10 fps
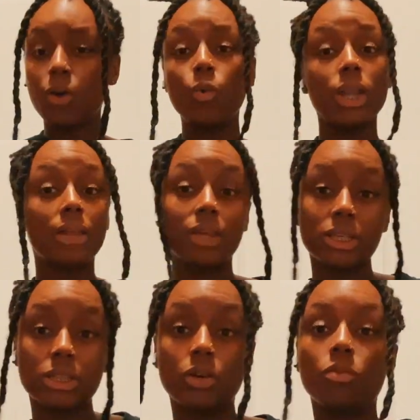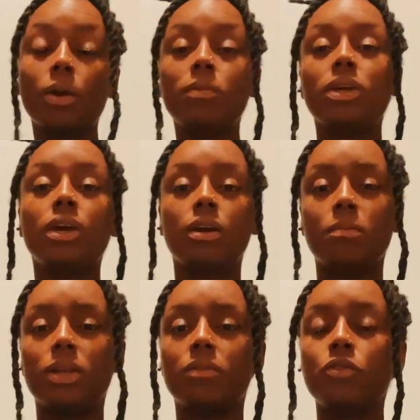Well, I think so. Maybe him
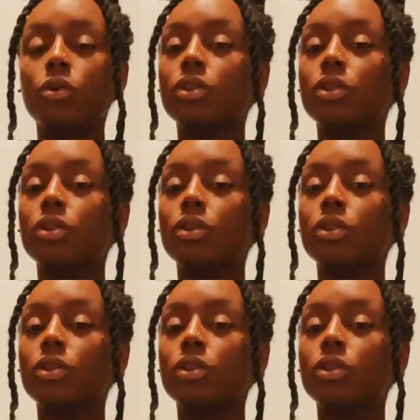and a few